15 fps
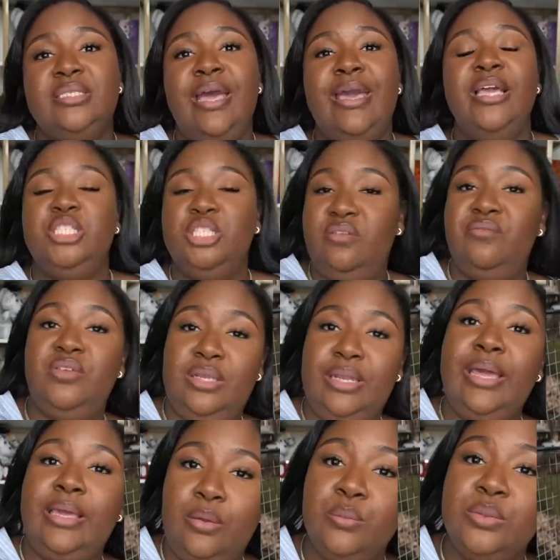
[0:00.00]
I actually feel
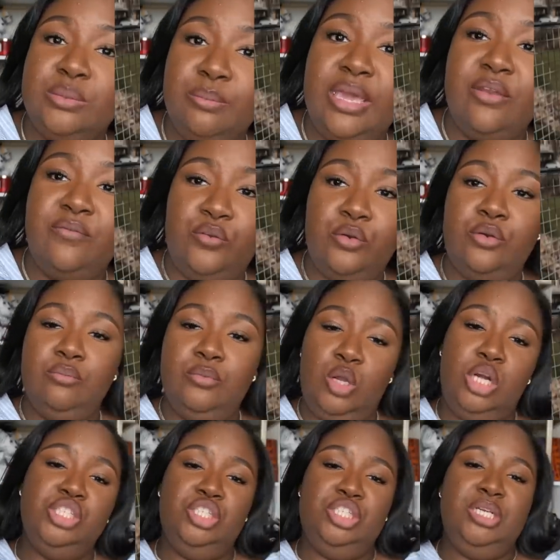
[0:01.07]
like it was made for
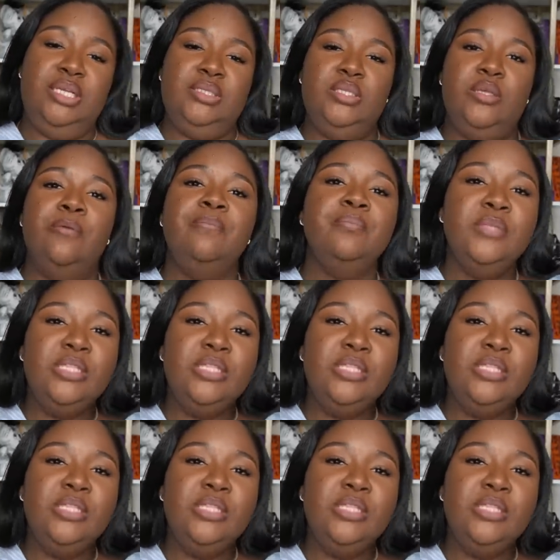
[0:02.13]
larger chests. So